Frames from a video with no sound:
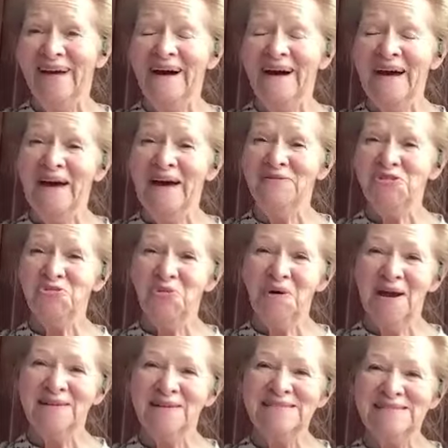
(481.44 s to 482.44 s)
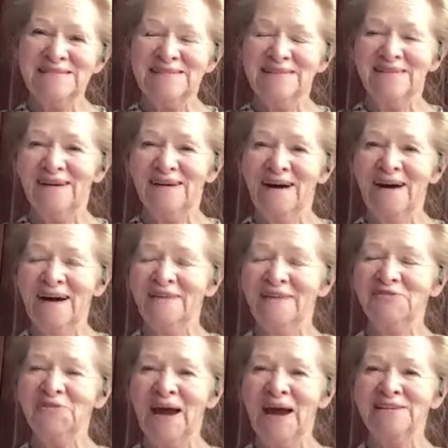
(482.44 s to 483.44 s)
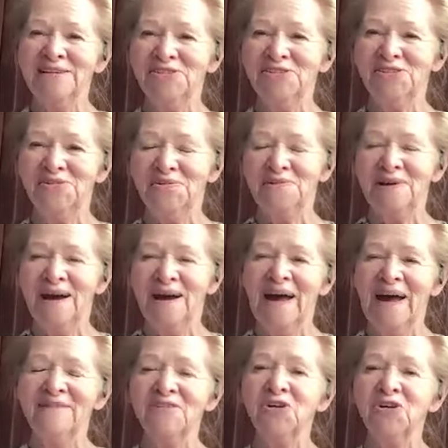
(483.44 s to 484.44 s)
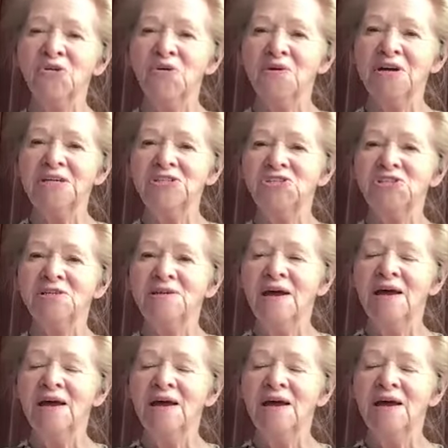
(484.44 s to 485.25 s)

I have trust, I have gratitude, I have courage.